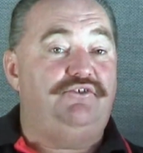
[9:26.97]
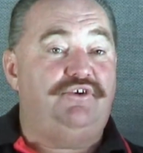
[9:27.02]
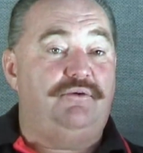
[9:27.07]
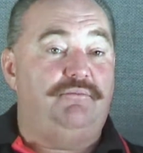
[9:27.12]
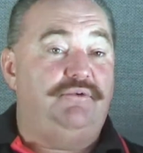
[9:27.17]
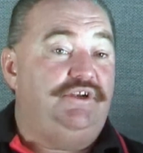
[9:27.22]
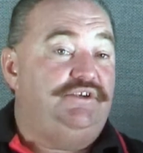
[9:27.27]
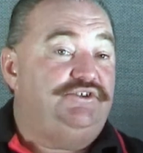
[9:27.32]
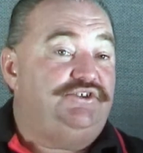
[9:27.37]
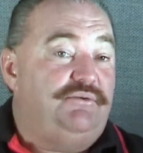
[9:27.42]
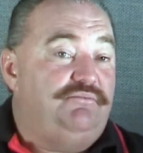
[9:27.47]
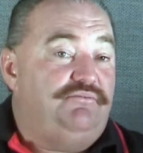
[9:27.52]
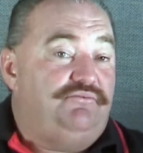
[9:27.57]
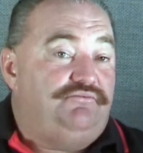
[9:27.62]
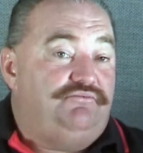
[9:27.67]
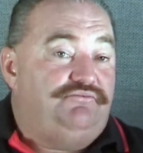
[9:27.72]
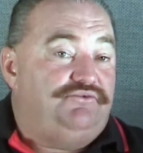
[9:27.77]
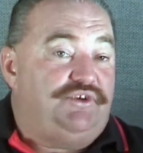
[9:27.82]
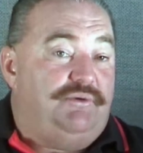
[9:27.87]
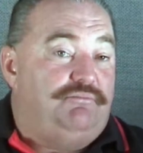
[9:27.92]

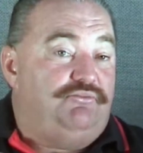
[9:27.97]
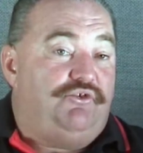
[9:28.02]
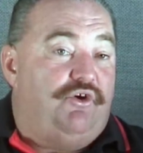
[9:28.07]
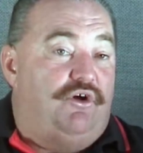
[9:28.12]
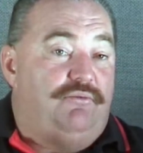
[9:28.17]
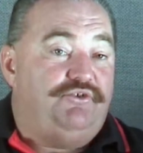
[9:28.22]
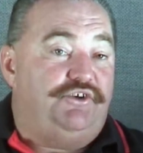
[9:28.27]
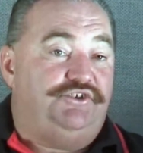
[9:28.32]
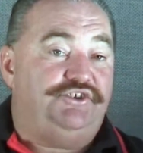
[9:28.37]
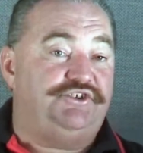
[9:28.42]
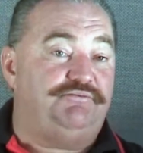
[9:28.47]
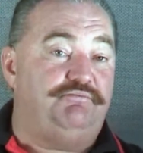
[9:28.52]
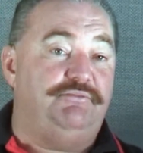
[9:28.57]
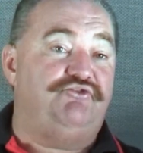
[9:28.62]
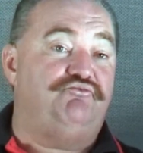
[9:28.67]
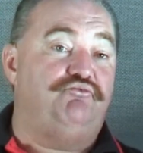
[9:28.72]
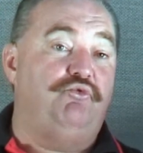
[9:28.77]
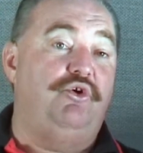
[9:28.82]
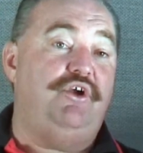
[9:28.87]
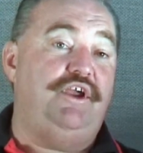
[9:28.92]
Sometimes they just
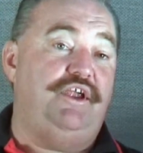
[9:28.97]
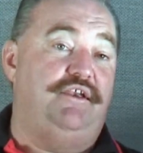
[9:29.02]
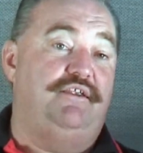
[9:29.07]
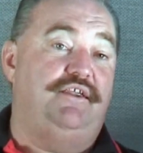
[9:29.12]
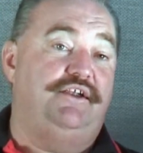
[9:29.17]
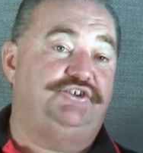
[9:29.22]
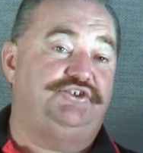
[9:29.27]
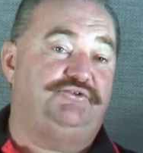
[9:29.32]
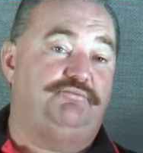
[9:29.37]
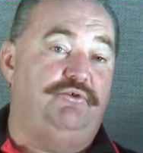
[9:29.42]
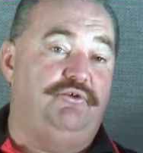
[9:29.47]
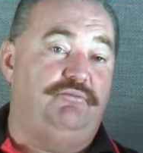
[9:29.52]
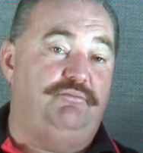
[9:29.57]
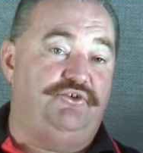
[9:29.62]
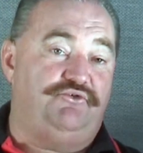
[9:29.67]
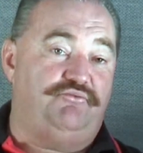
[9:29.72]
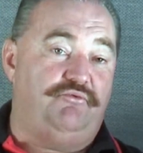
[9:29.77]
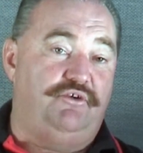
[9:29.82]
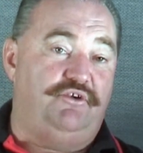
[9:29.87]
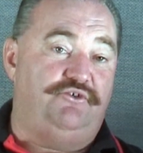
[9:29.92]
misread. They just
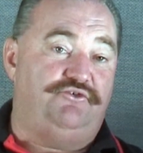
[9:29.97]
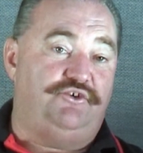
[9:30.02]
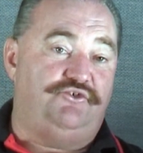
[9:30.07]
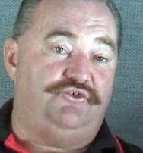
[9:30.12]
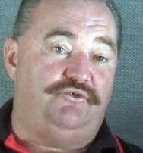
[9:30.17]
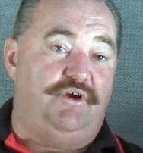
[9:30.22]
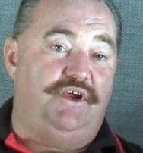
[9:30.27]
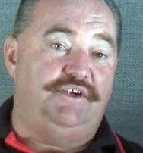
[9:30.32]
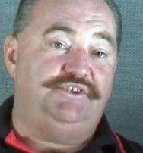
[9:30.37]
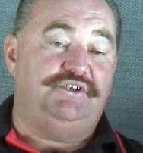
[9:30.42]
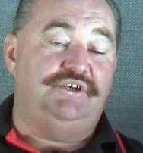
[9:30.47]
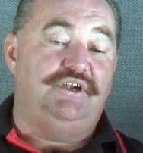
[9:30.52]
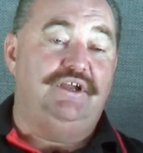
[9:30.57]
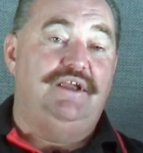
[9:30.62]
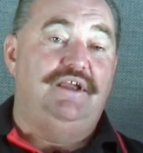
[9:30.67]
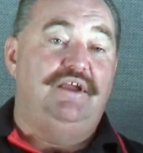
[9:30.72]
misread a situation.